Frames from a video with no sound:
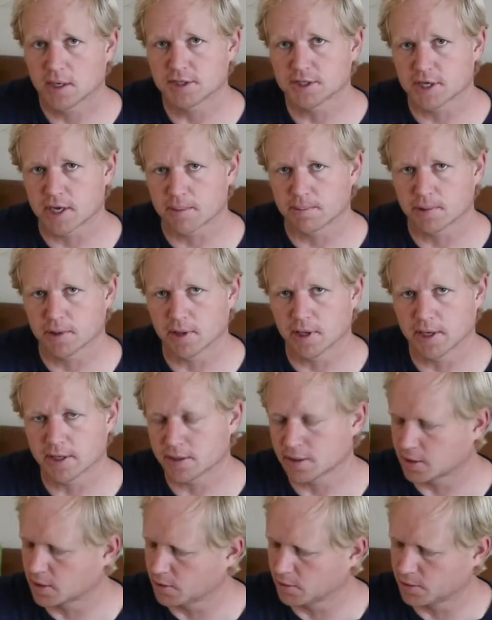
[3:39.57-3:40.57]
just happen to like
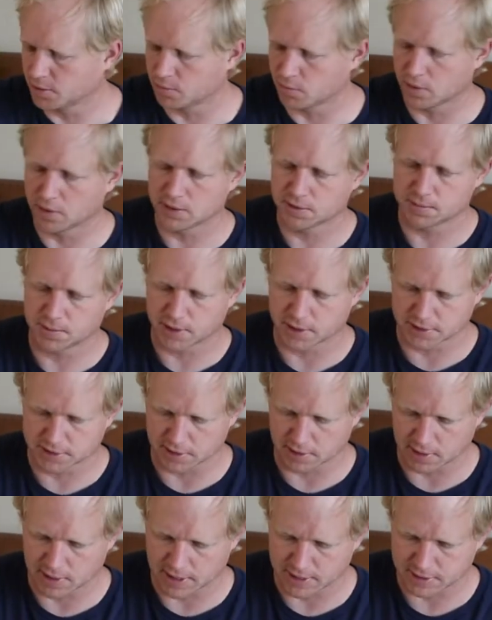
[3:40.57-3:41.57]
the coated ones because they
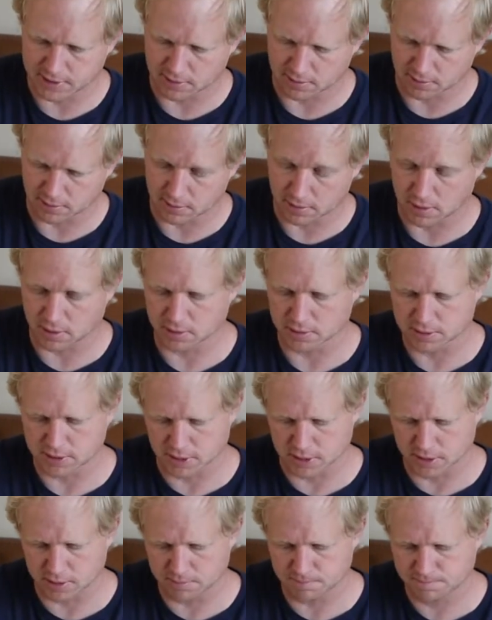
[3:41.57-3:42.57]
last a long
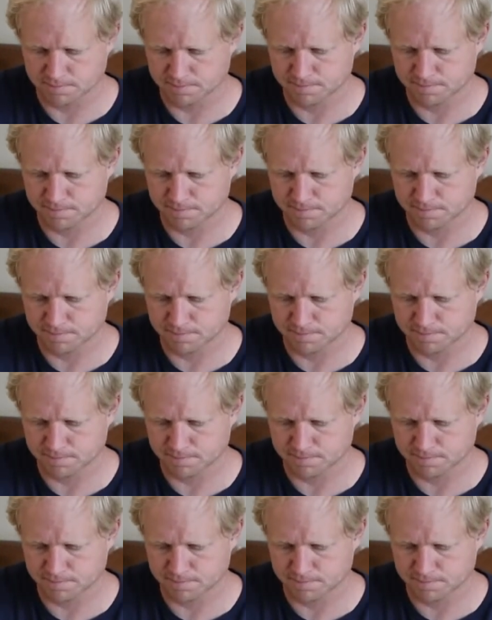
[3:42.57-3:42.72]
time.